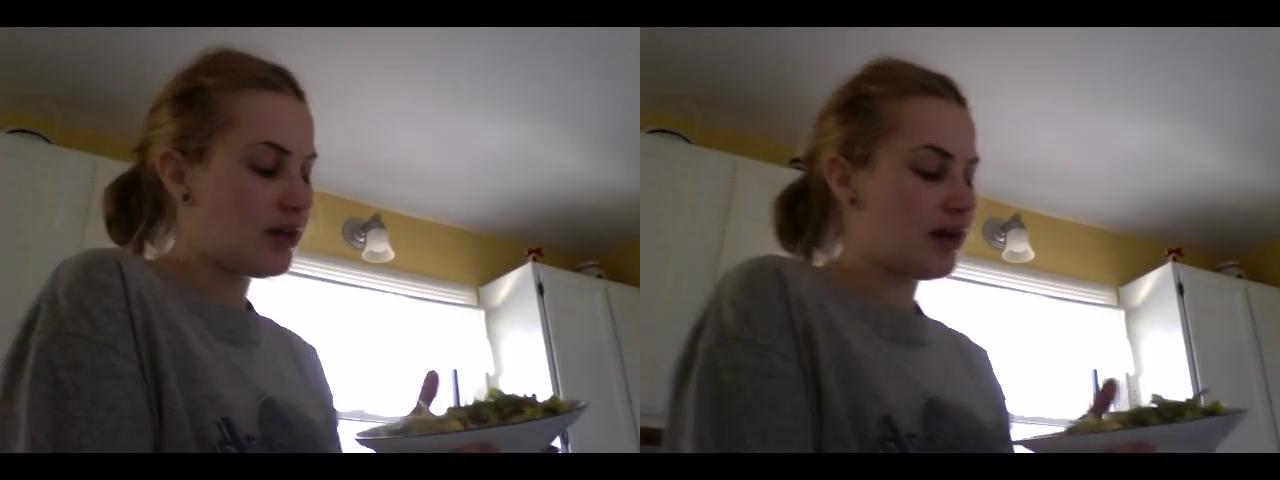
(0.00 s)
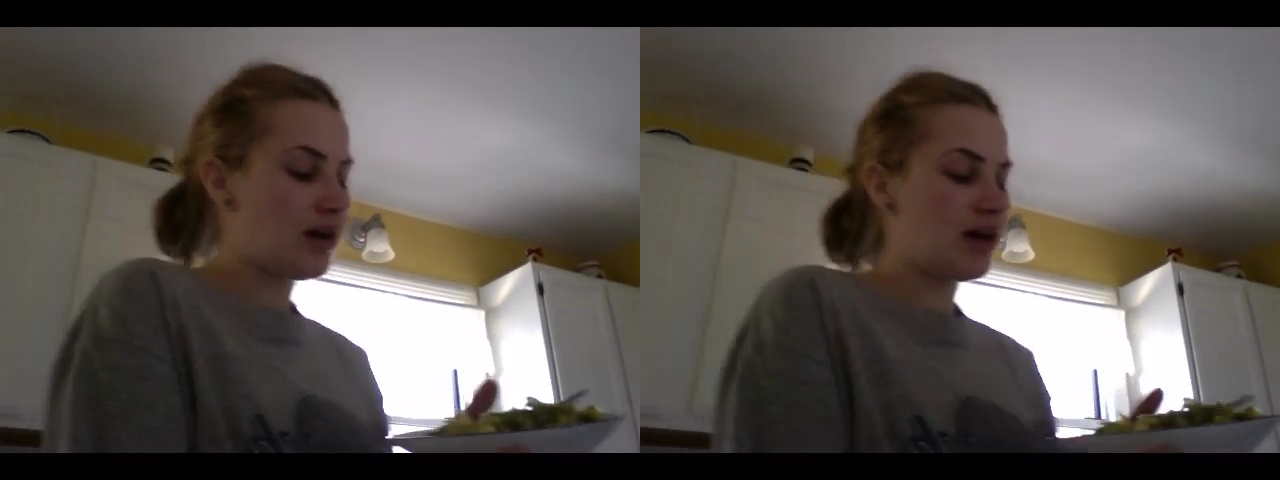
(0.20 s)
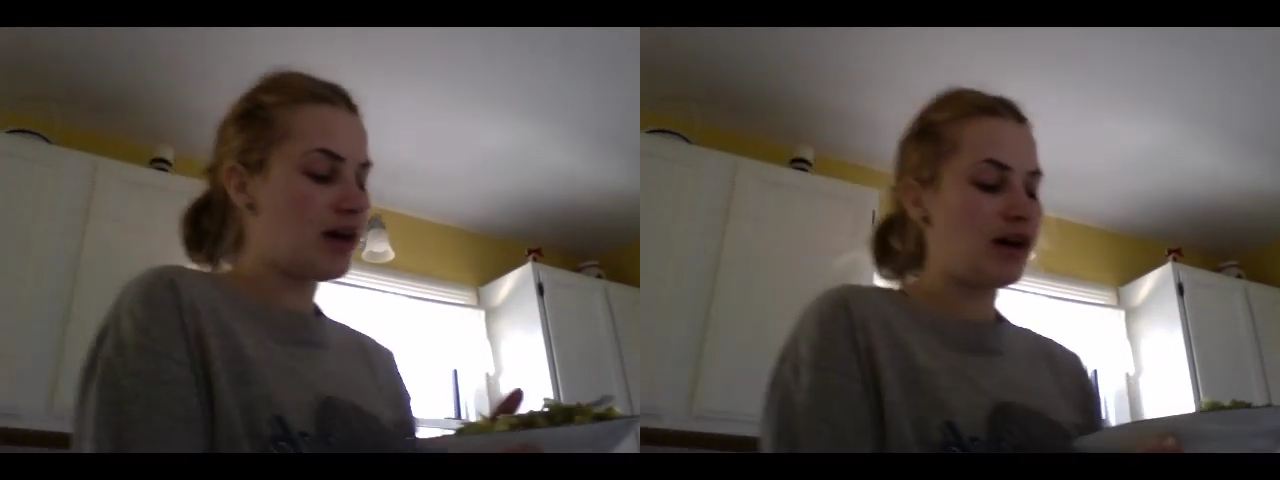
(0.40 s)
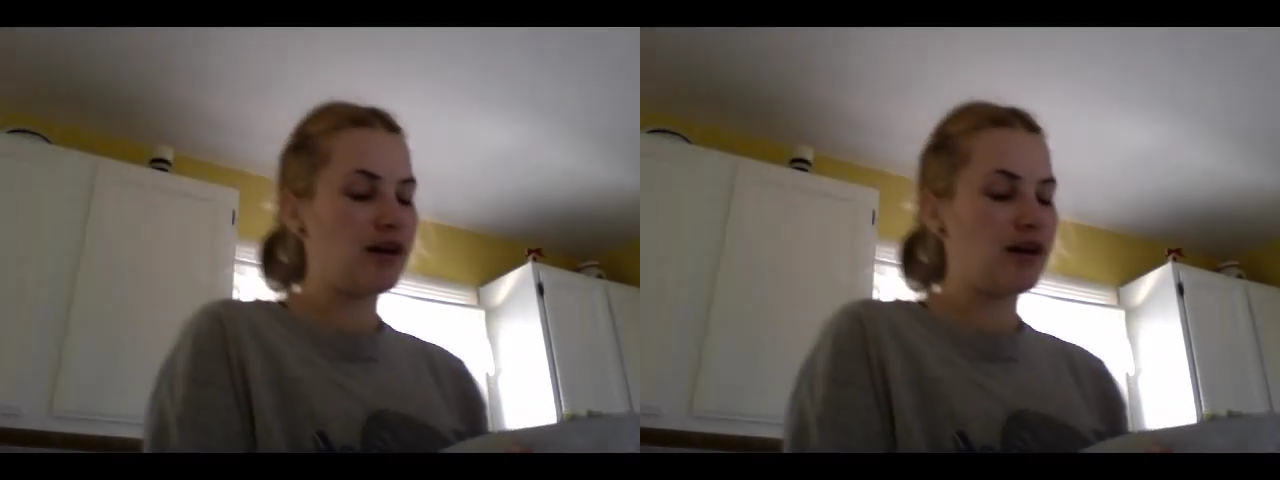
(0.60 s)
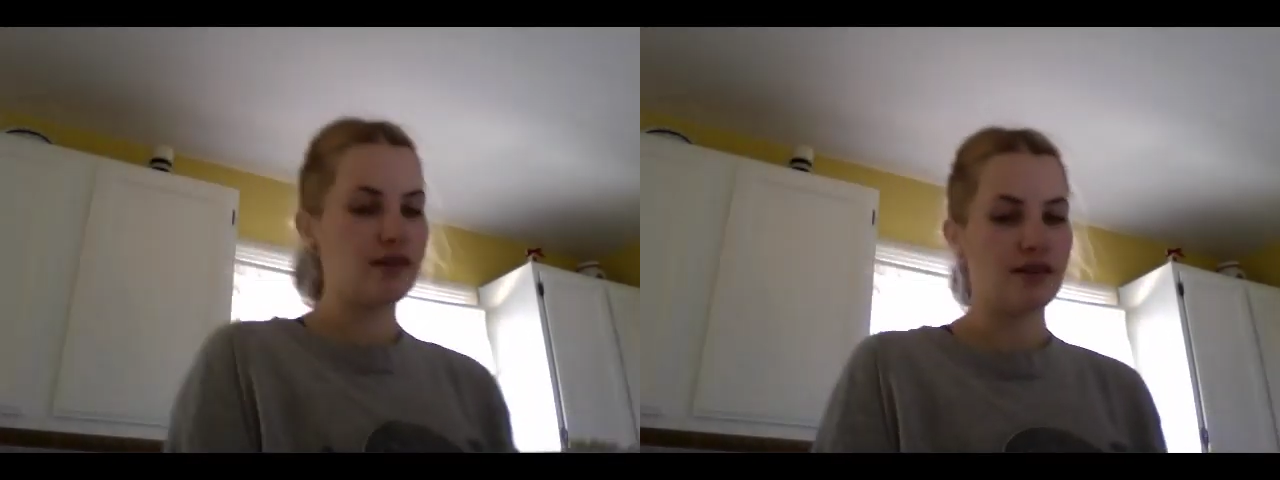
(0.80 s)

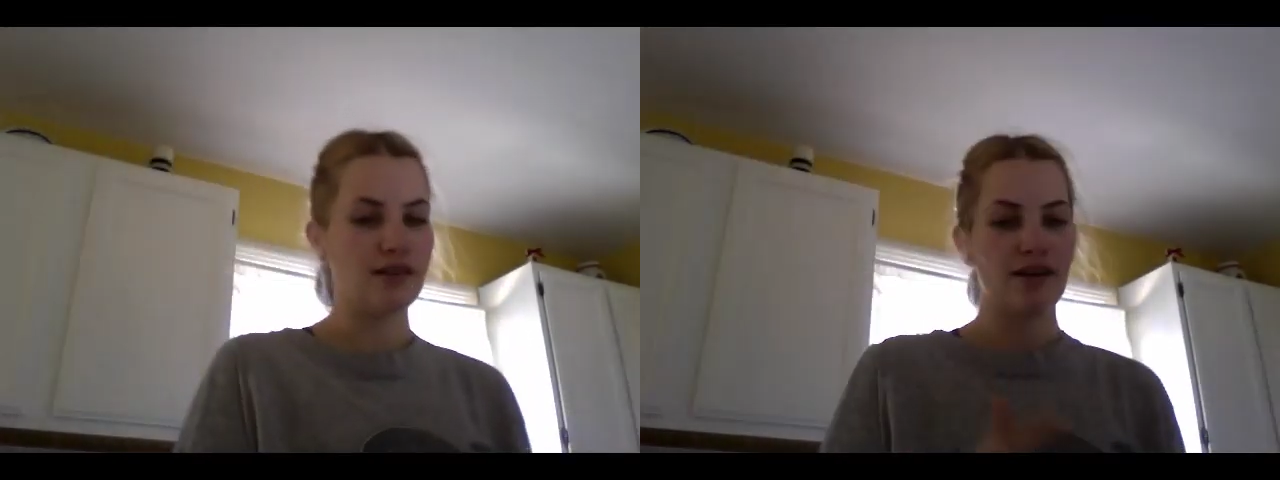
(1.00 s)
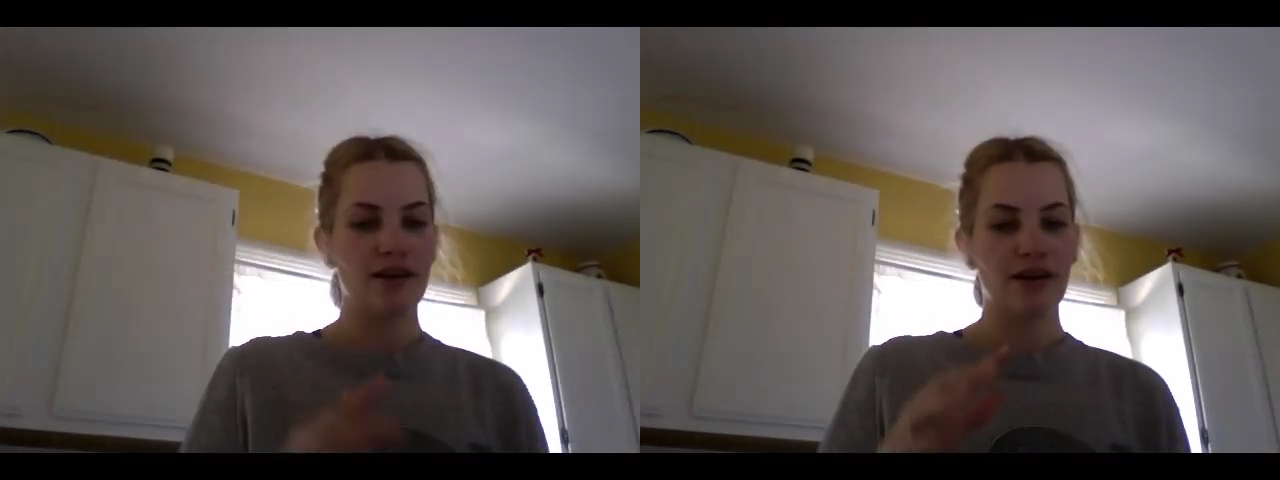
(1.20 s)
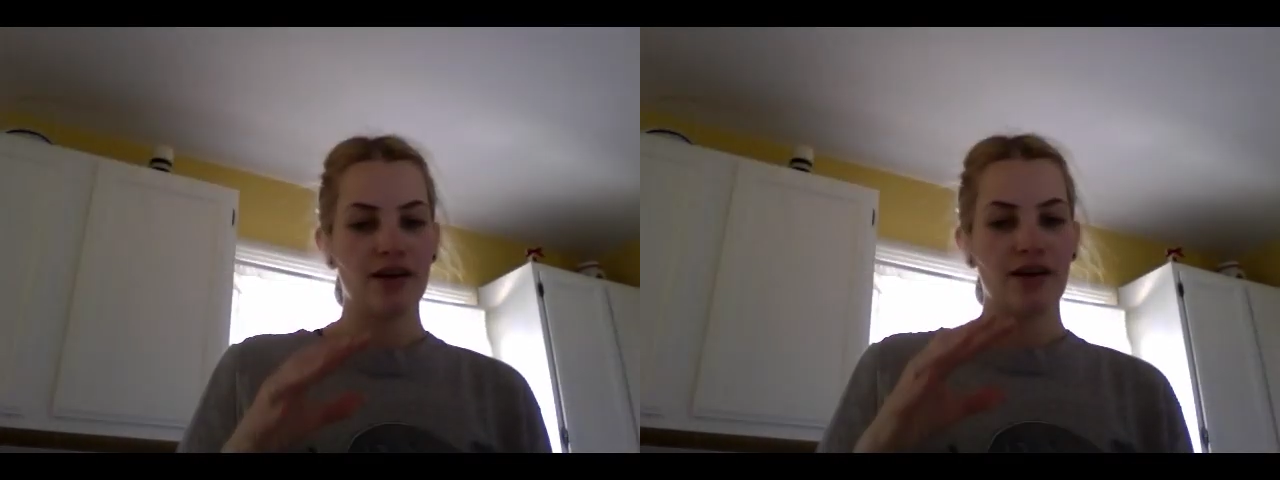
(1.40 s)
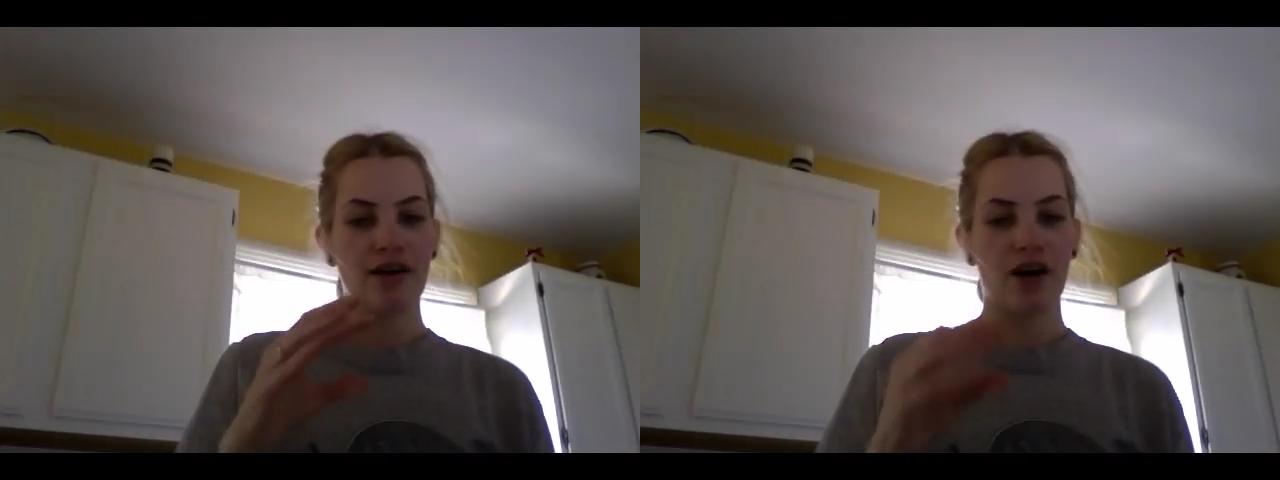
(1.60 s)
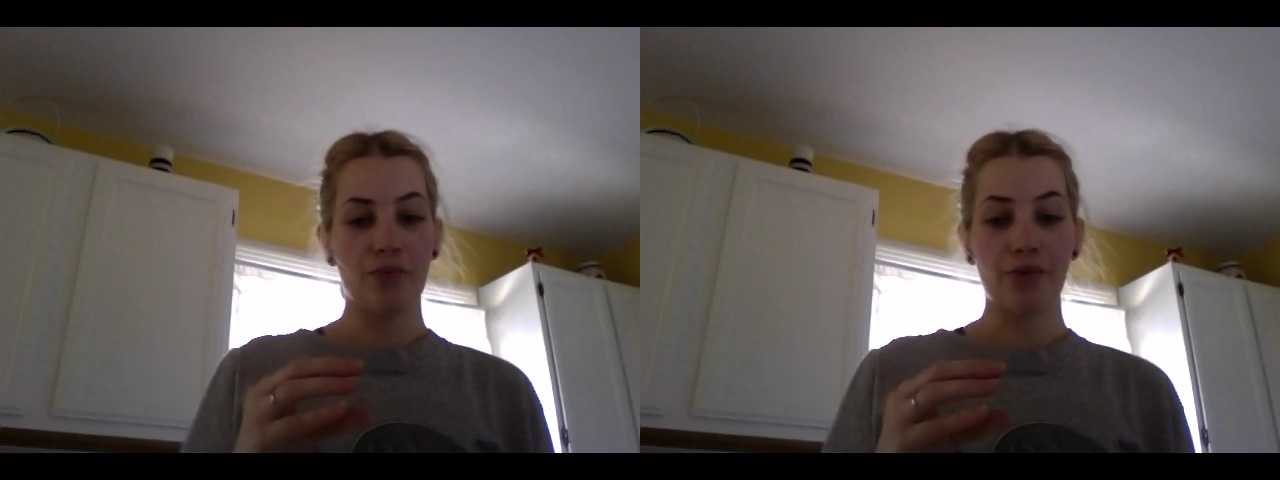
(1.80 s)

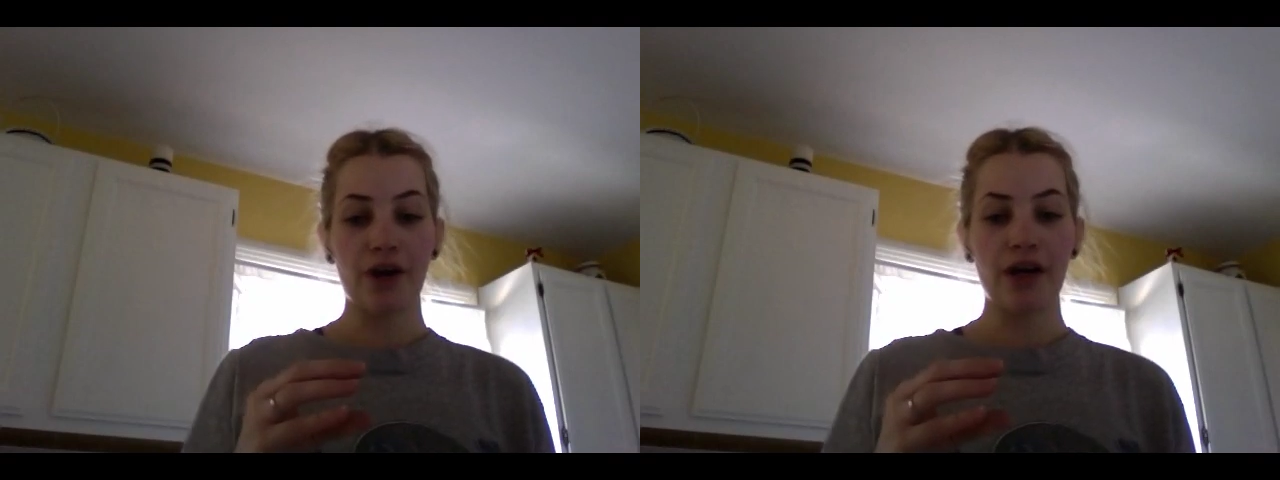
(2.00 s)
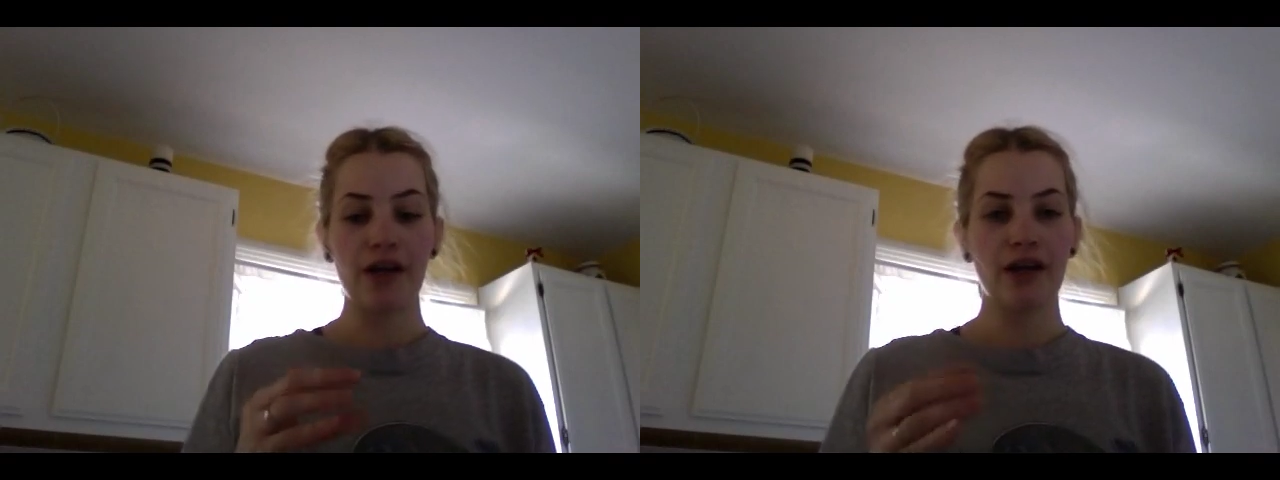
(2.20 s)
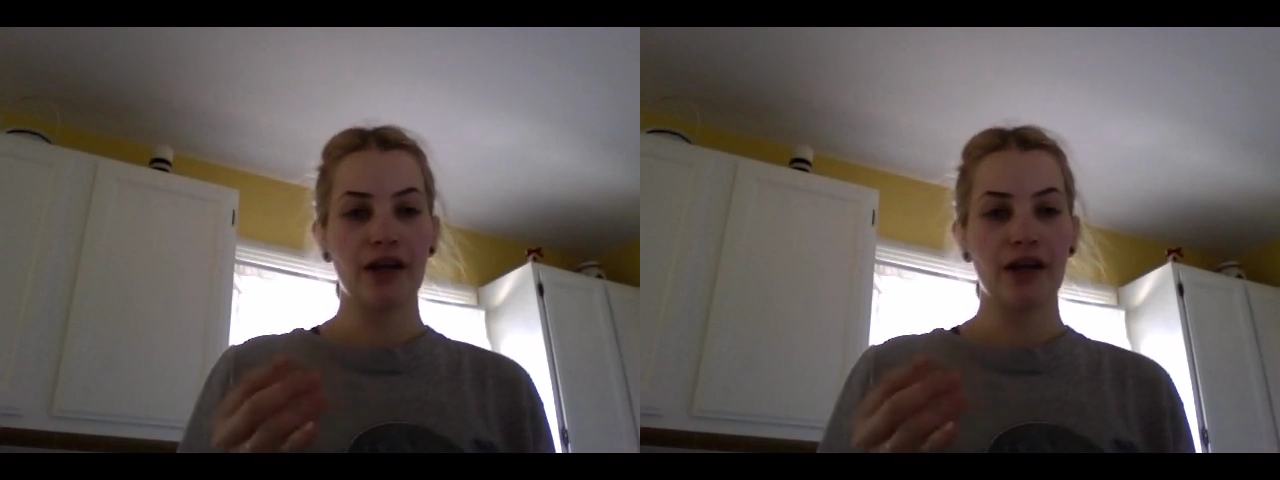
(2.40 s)
on bread.